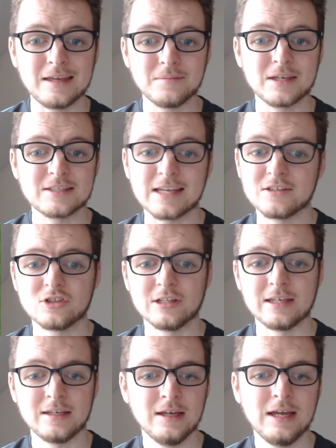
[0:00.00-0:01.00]
he
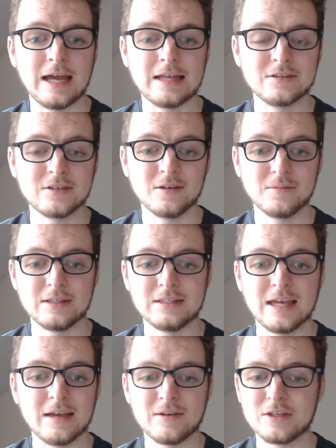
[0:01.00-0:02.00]
finds
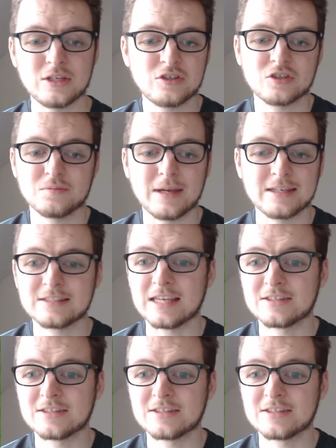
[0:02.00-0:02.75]
Chilwell with the chipped over ball.